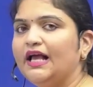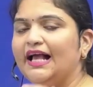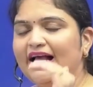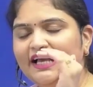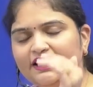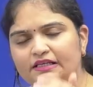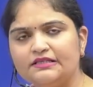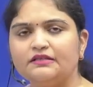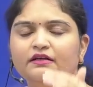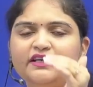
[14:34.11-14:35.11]

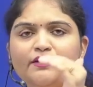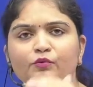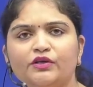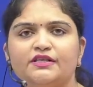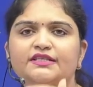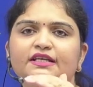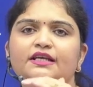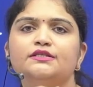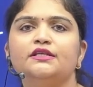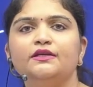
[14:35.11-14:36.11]
as democracy
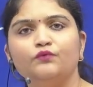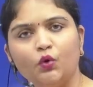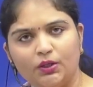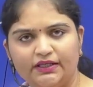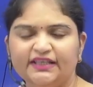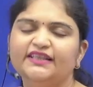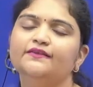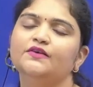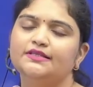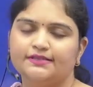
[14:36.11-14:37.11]
has evolved in
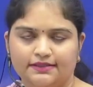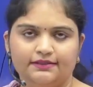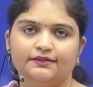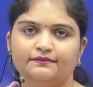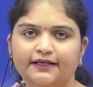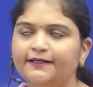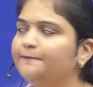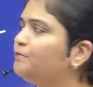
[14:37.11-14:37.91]
the West, fine,